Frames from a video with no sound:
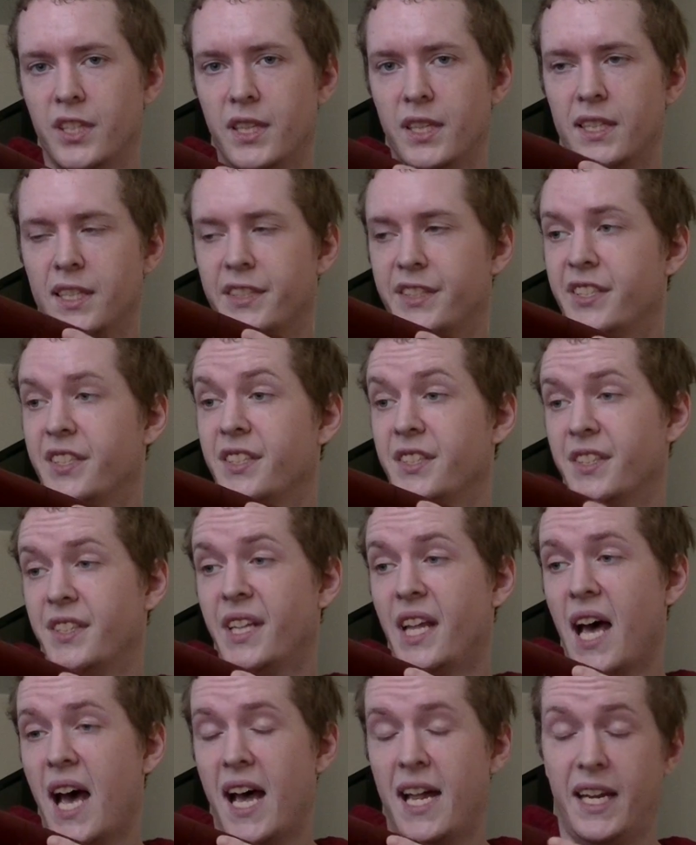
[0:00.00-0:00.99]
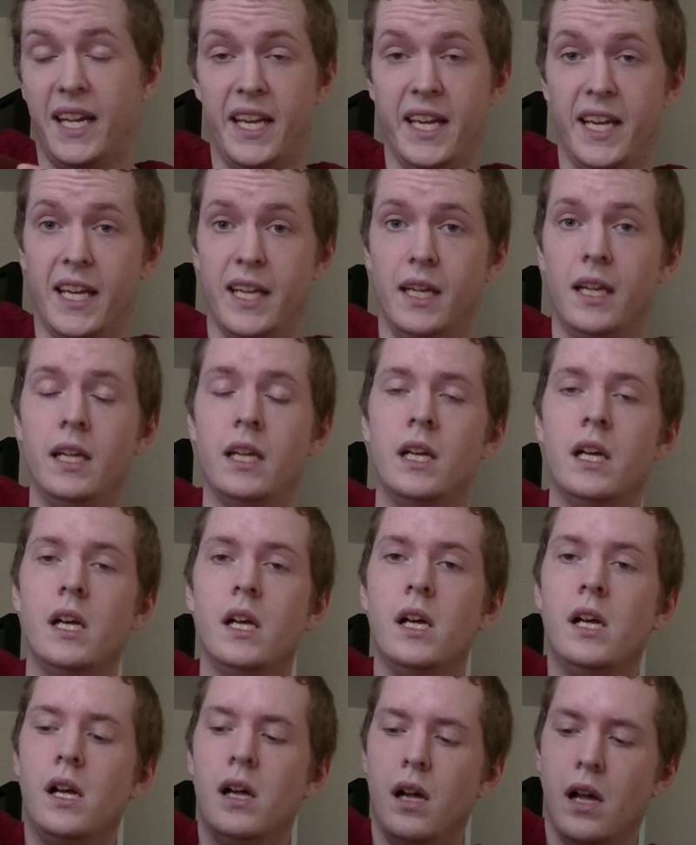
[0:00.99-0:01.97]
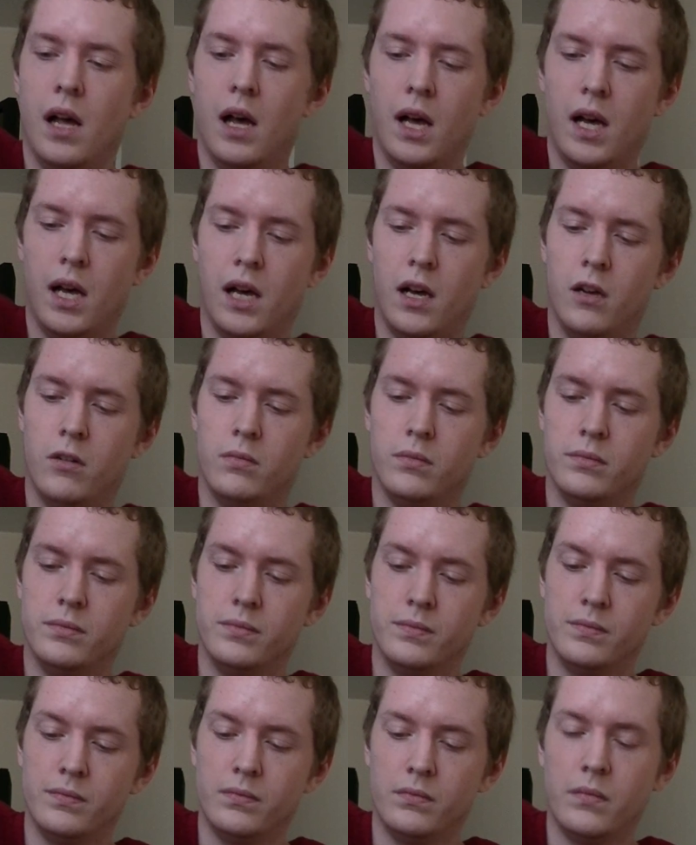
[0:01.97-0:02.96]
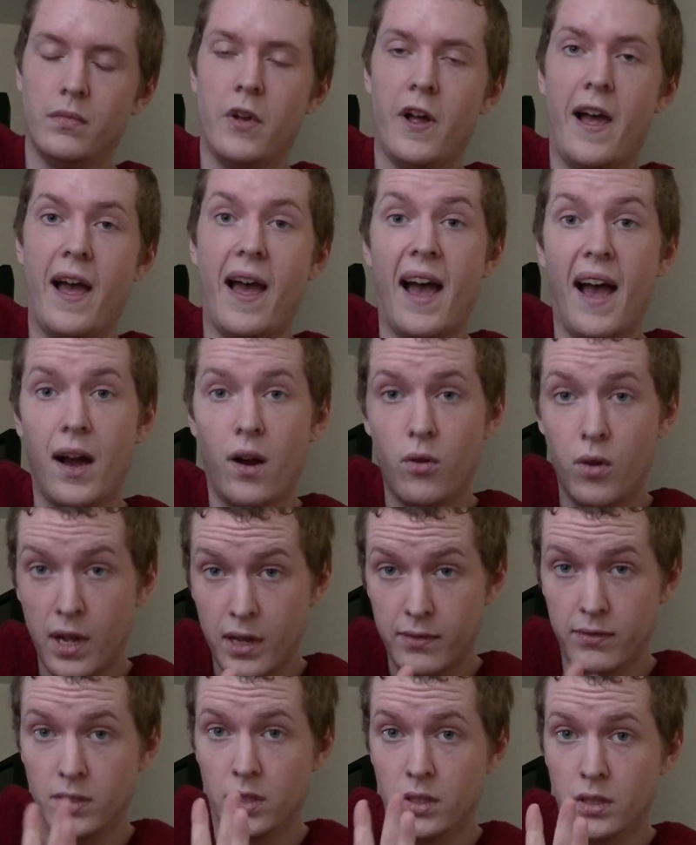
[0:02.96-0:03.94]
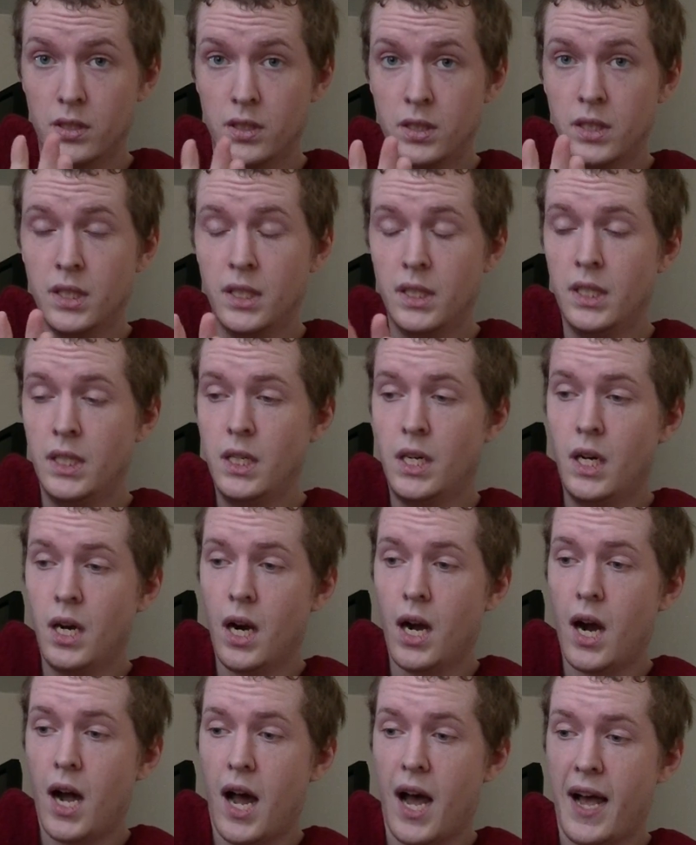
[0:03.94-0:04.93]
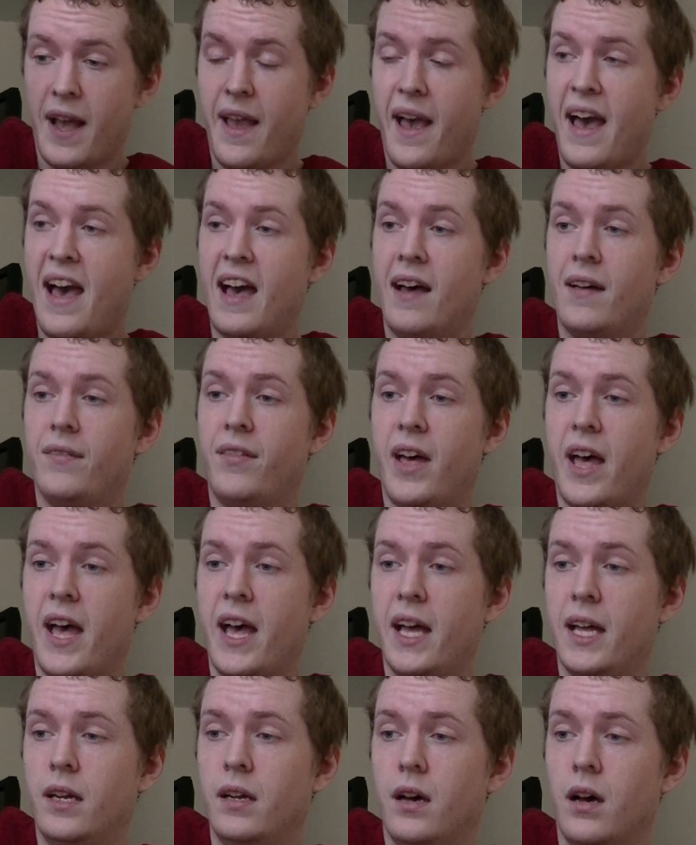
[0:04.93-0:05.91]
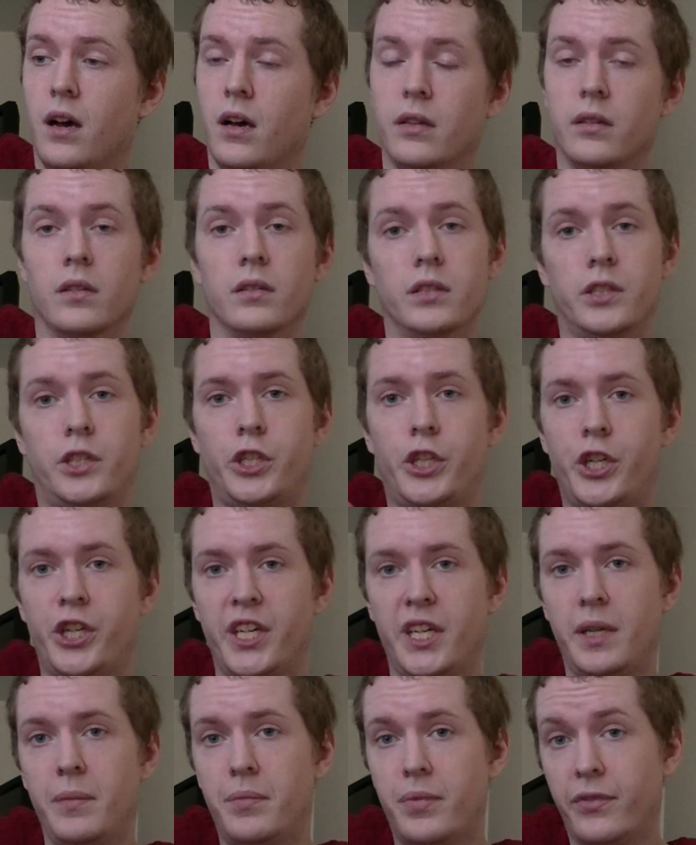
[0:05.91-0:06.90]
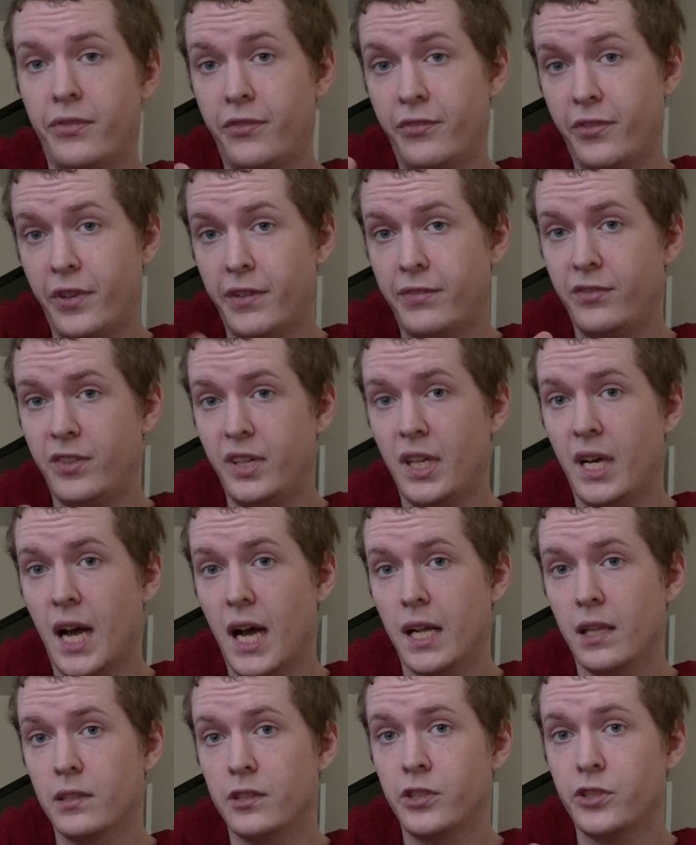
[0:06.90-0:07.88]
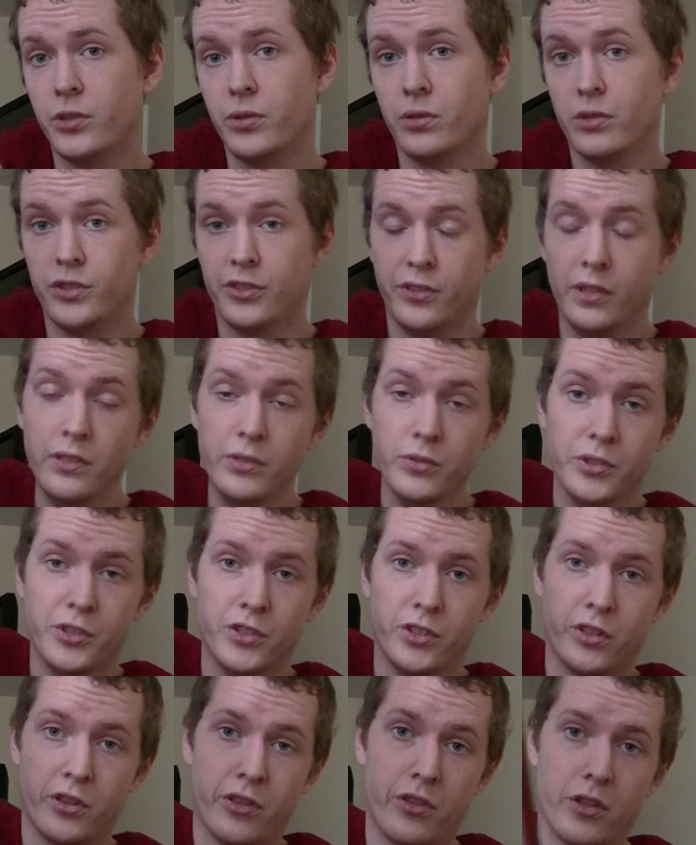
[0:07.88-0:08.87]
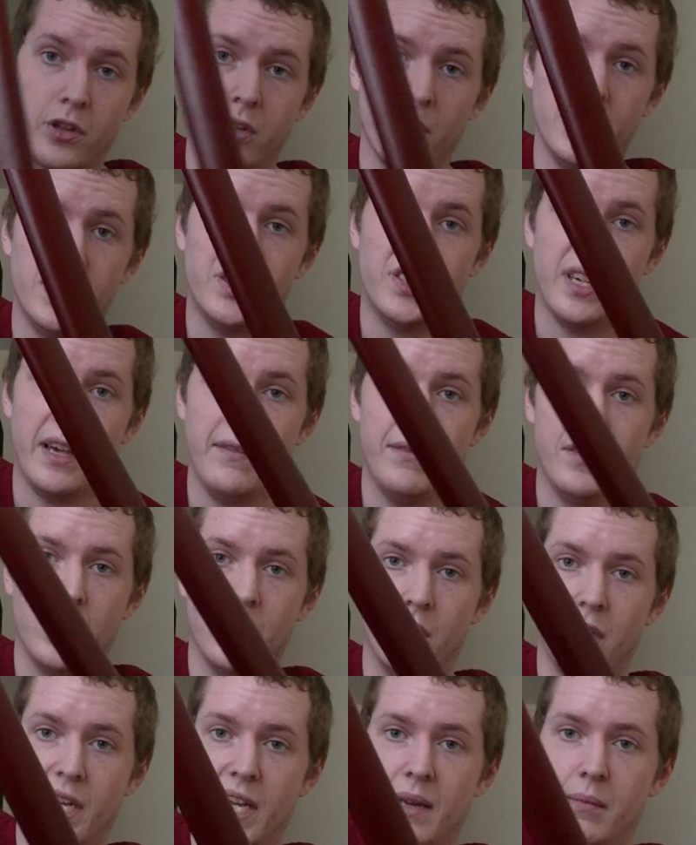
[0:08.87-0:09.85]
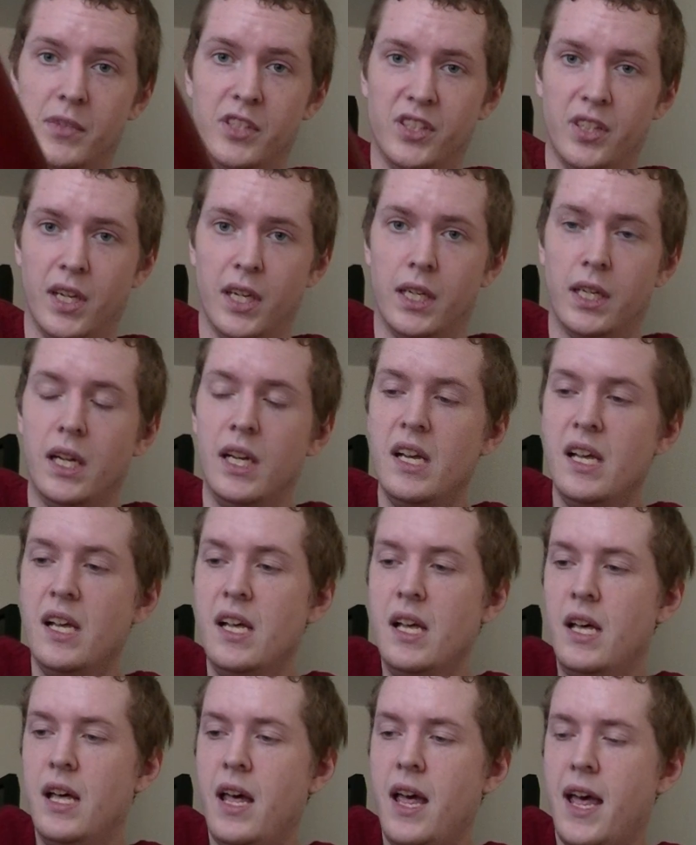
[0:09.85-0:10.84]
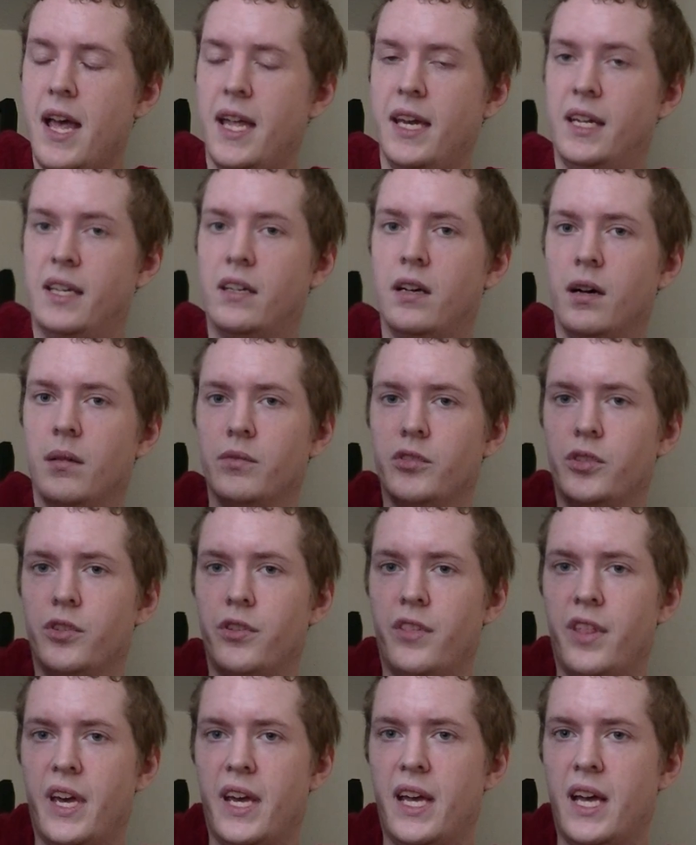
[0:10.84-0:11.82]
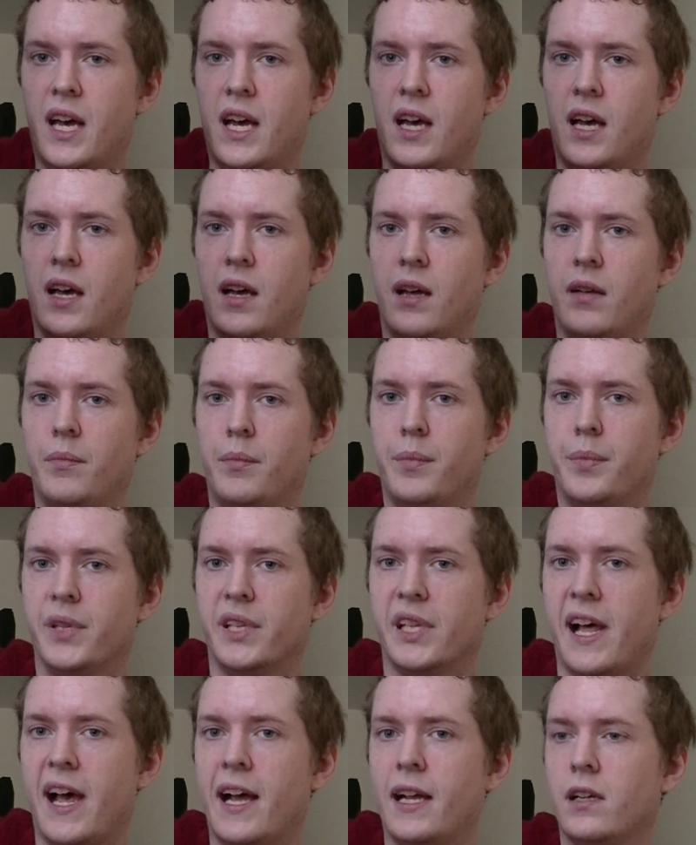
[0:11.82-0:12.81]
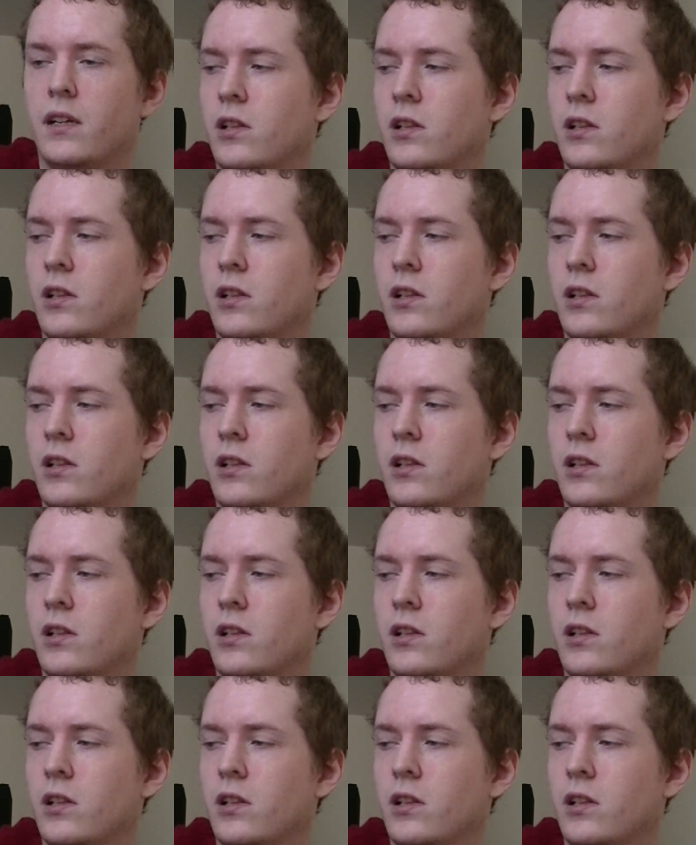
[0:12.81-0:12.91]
and this is not it. However, I have had other cheap $50 swords. This was $37 on Amazon, and it comes with a black